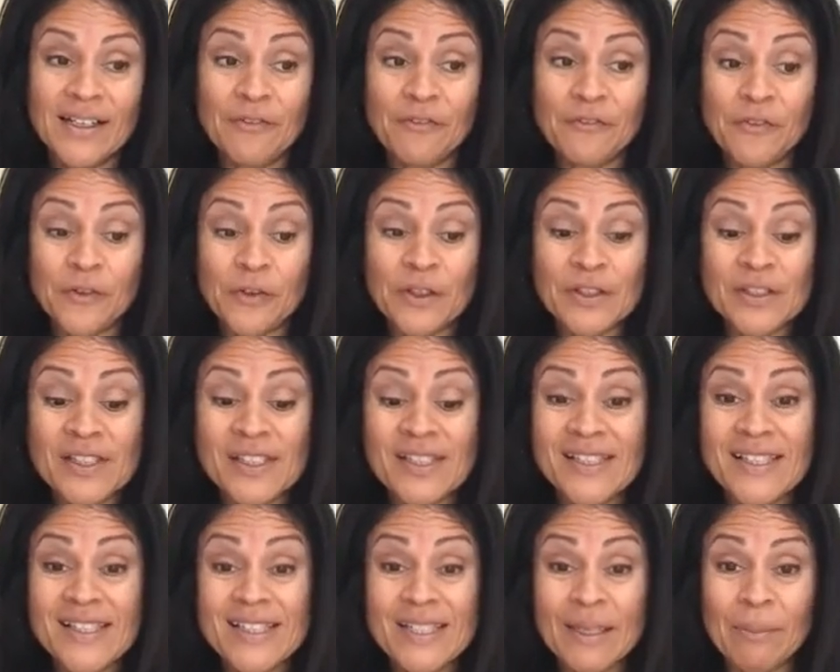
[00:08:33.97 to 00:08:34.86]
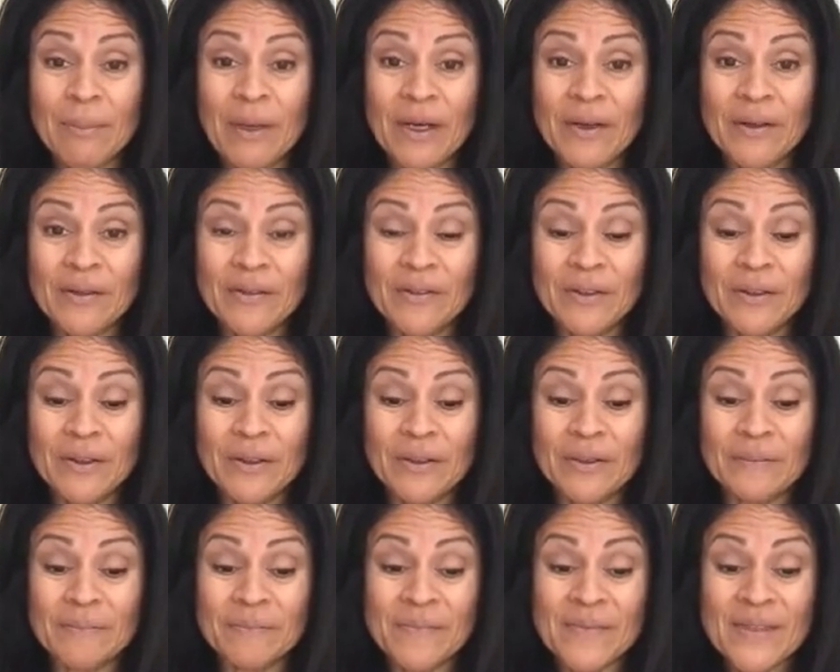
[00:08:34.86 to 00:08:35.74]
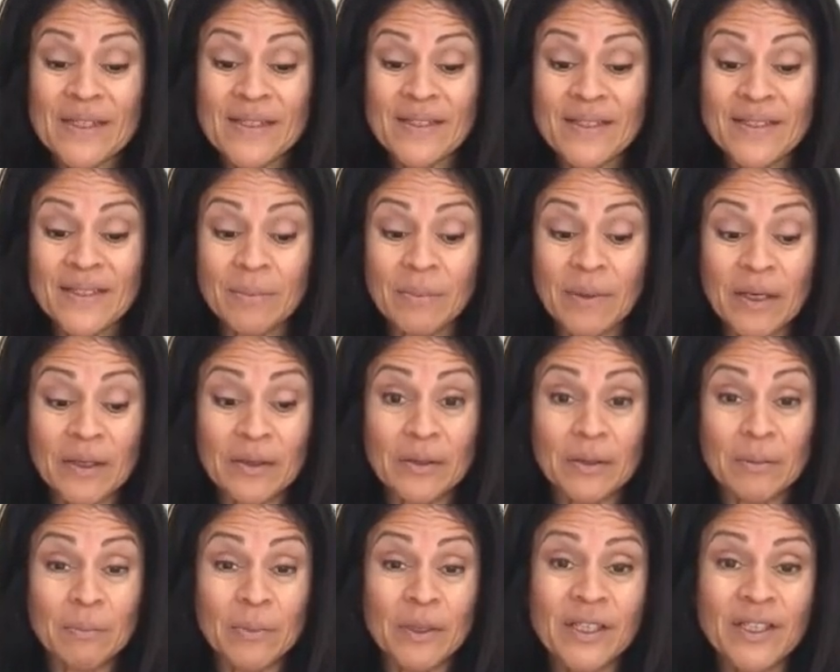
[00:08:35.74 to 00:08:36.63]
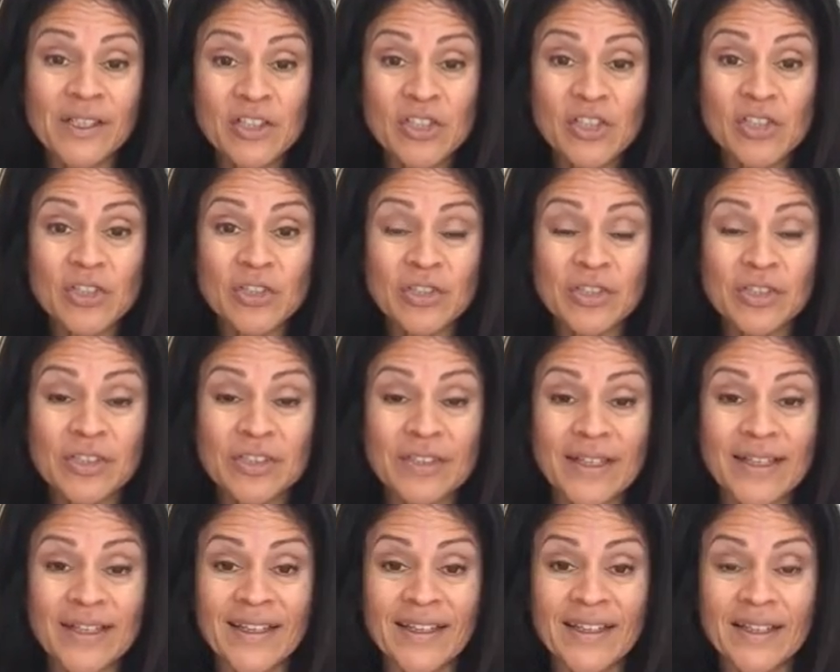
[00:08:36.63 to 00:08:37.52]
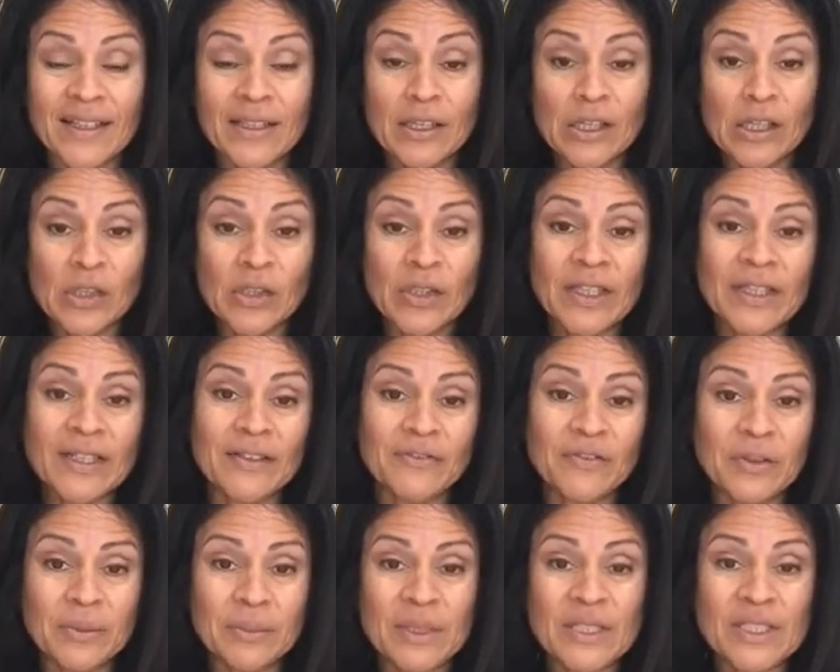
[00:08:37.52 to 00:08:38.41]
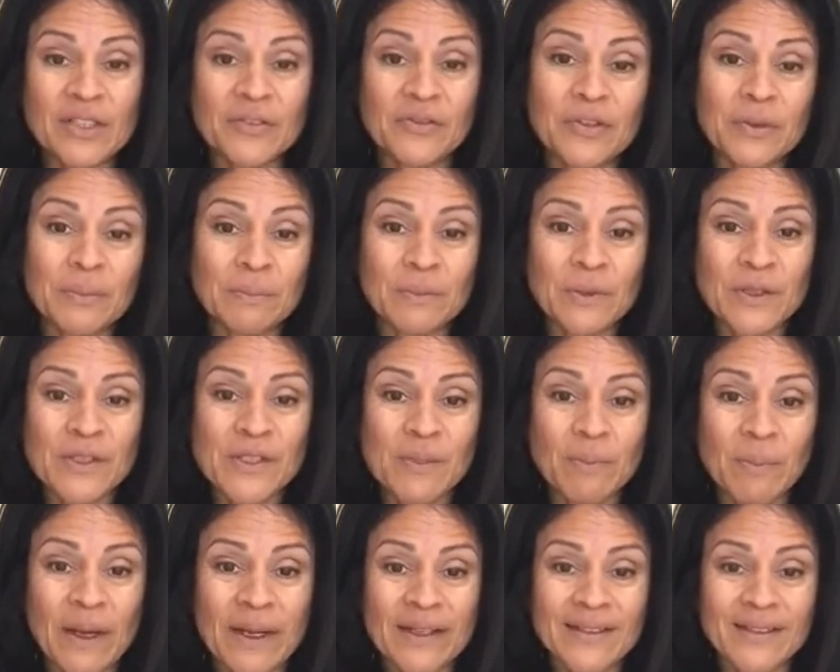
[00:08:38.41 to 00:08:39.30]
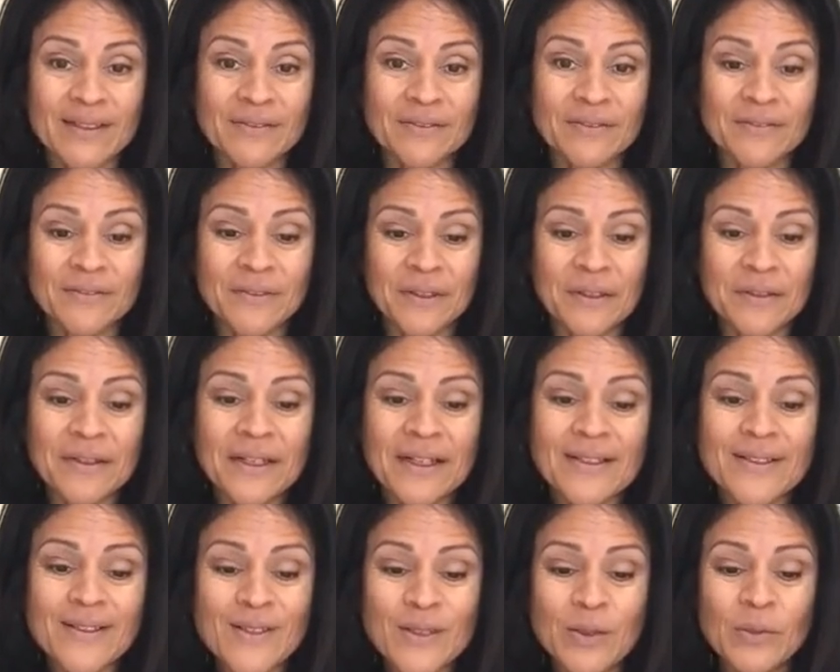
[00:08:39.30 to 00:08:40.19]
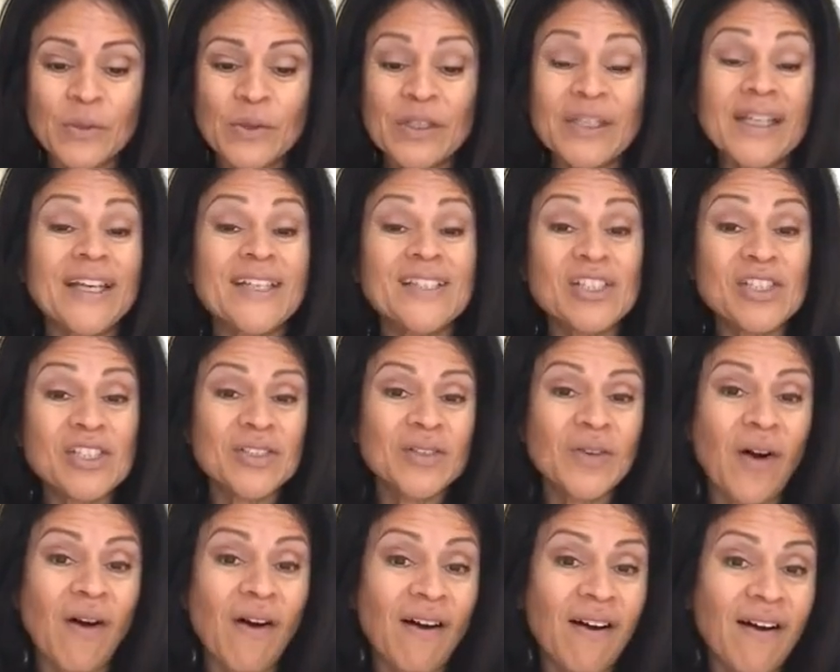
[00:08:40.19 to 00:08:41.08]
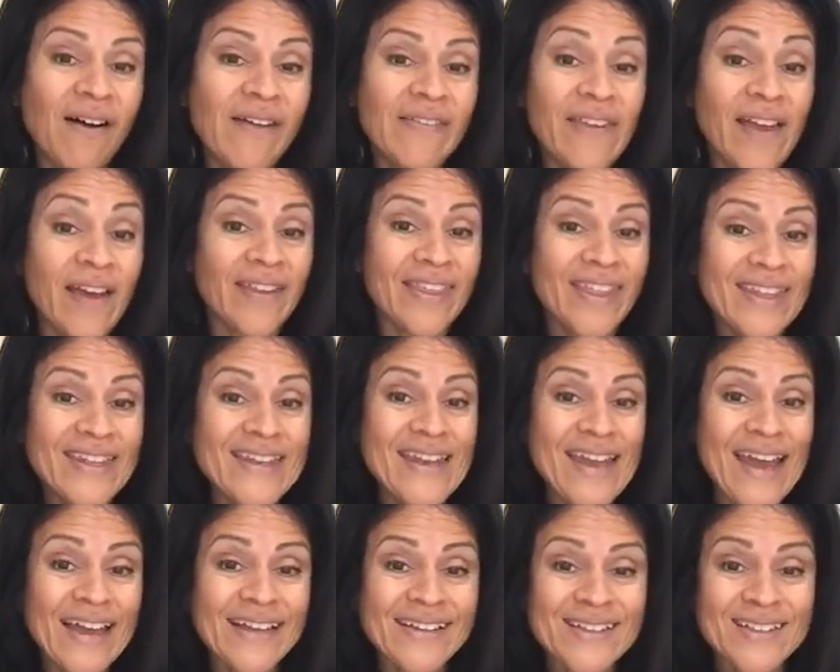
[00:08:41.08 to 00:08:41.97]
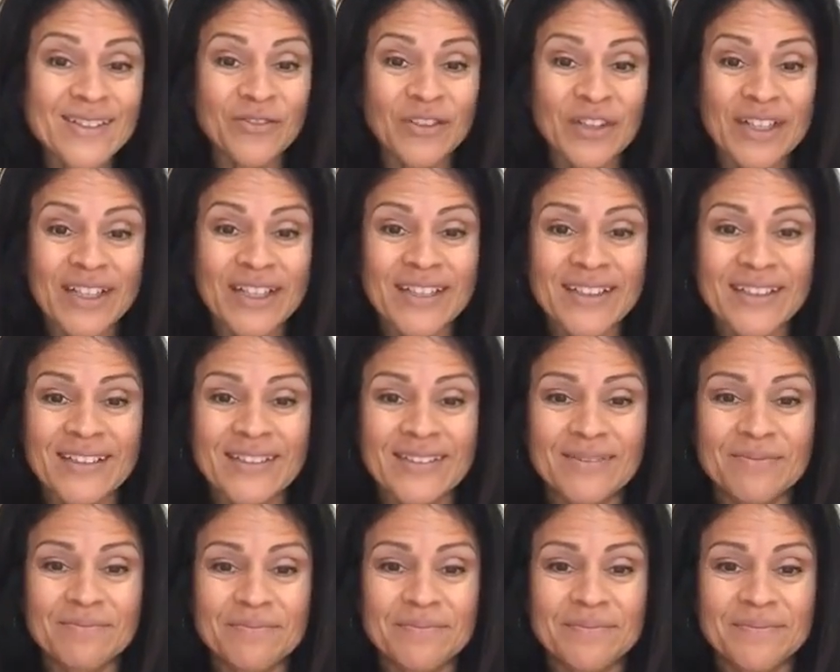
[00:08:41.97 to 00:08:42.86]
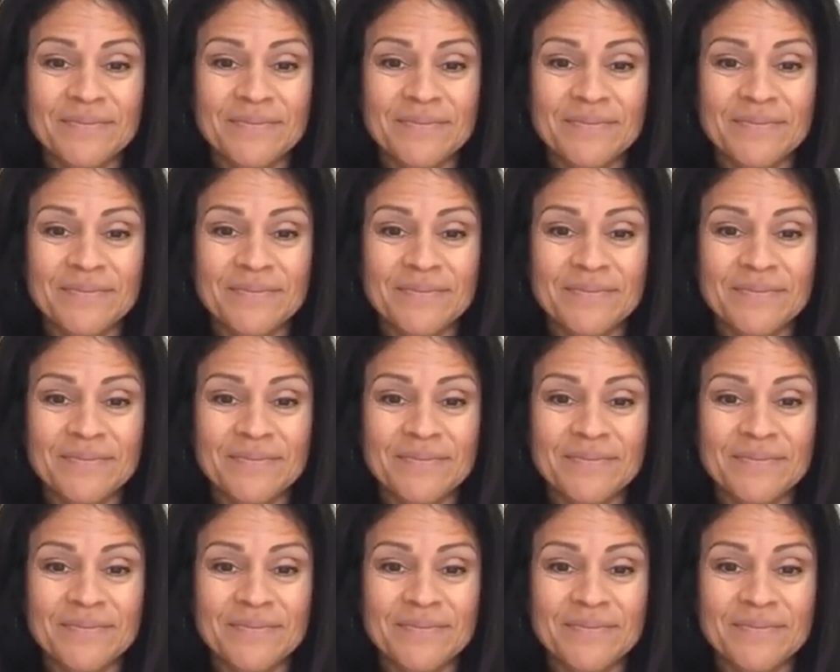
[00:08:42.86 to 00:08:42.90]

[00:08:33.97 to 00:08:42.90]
for us to step out of the picture and look at it from a different perspective. All right, so we'll catch you on the next video.